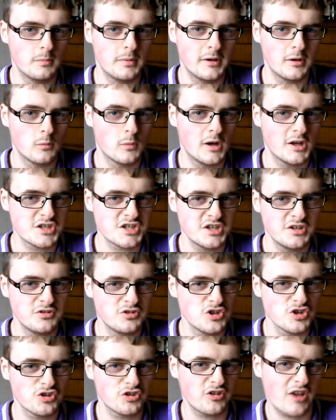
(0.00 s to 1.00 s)
bit where she
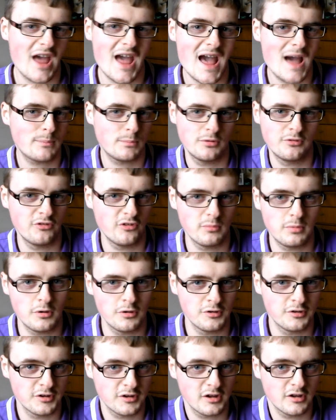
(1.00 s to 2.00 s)
just happens
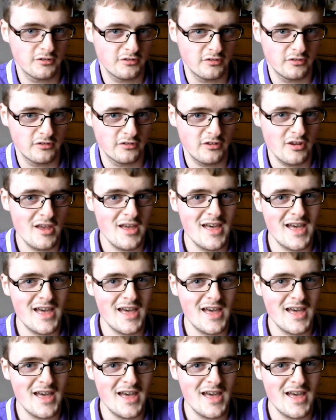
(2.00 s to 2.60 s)
upon her cousins,